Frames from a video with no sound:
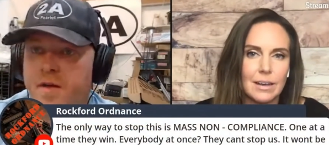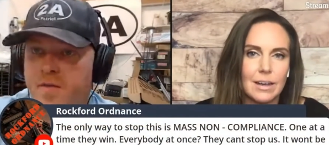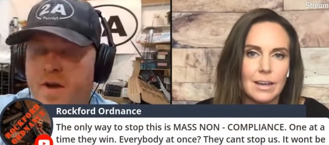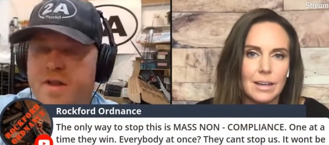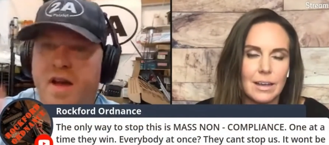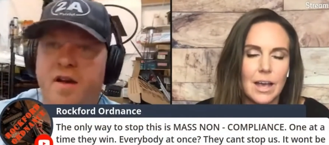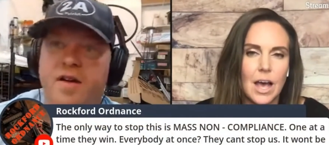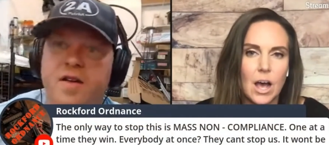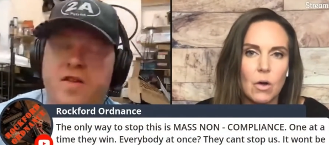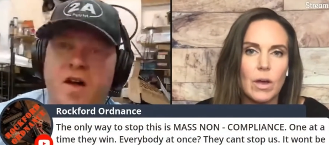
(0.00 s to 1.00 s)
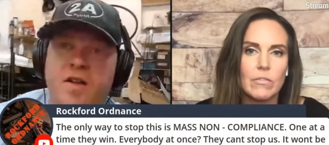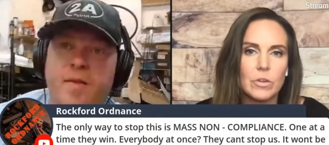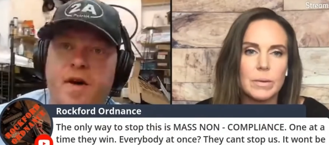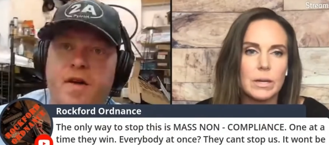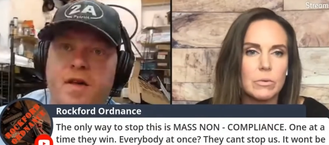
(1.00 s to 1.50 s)
Speaker 1: right there,
Speaker 2: how
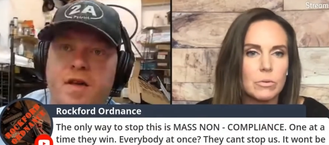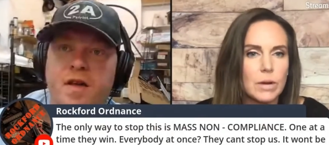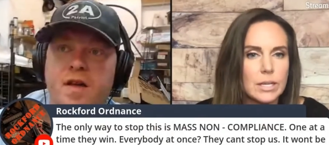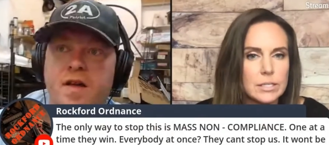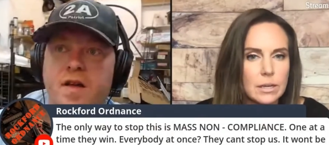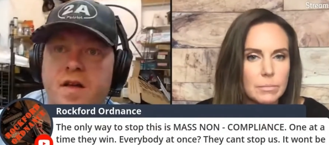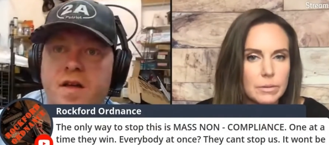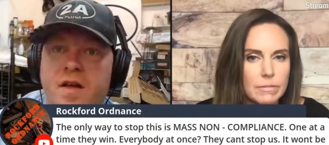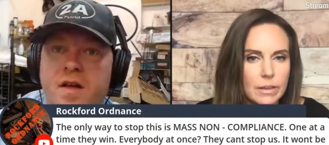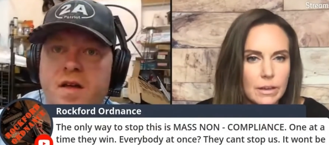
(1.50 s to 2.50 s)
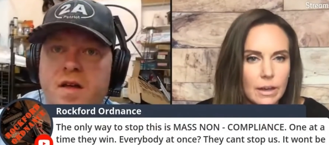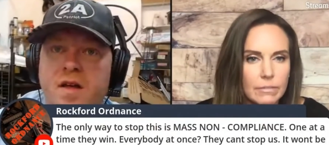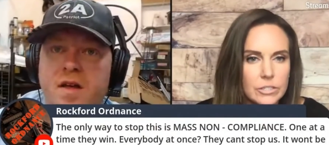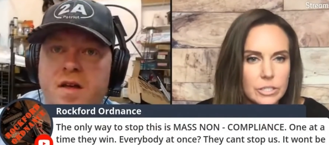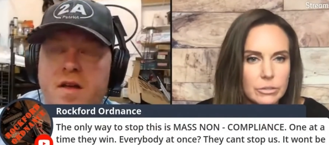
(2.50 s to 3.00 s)
everybody will rise up if they
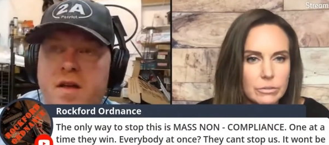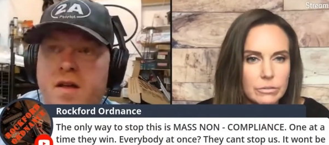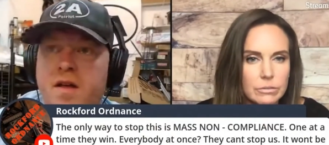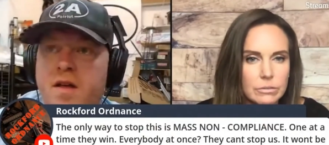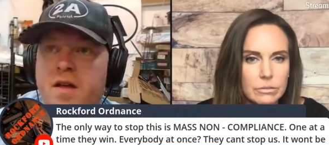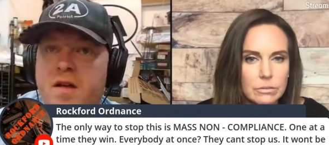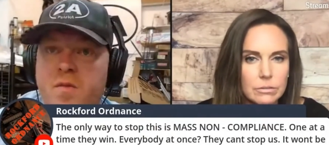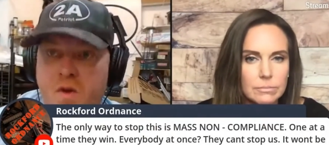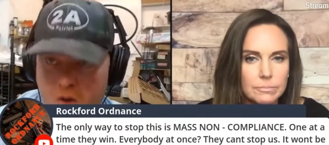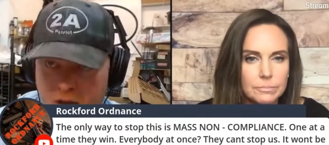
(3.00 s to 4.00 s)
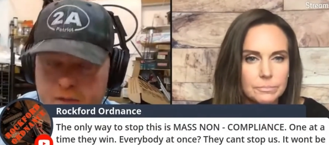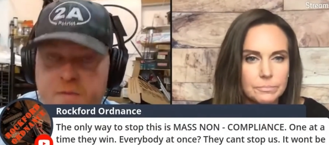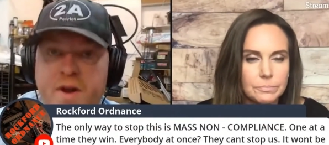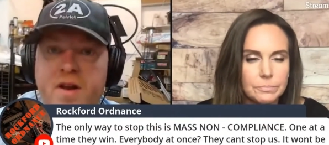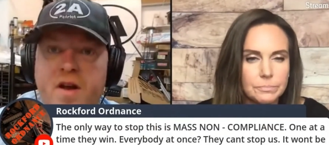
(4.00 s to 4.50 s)
have to.
Speaker 1: Well, go ahead and read